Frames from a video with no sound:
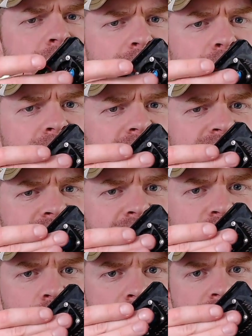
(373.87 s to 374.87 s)
its own isn't
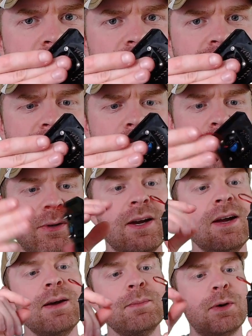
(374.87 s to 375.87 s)
actually that loud,
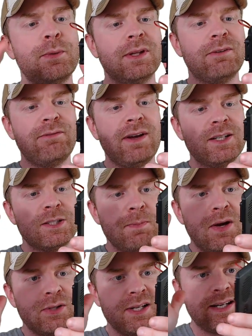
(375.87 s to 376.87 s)
but when the fan is mounted